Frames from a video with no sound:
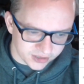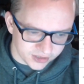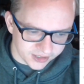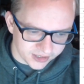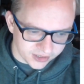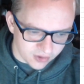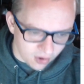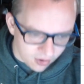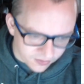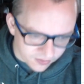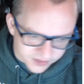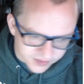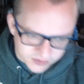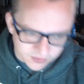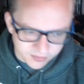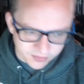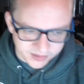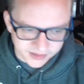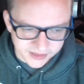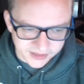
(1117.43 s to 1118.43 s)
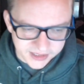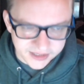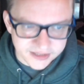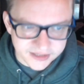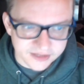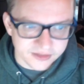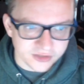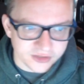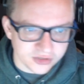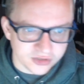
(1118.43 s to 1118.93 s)
Again, all these will be linked
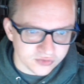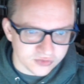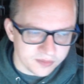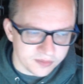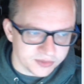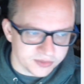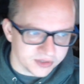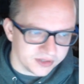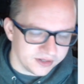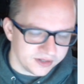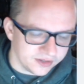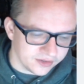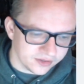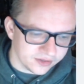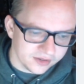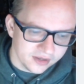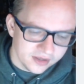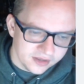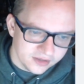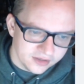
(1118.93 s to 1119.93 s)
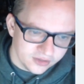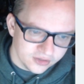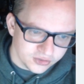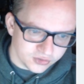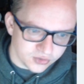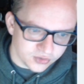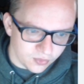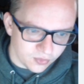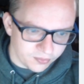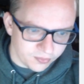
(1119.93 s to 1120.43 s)
in the description here, so
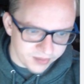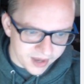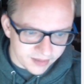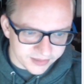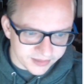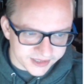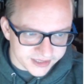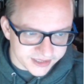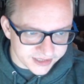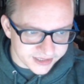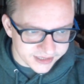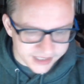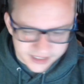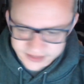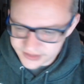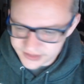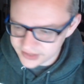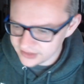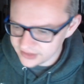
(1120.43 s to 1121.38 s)
you will be able to see it.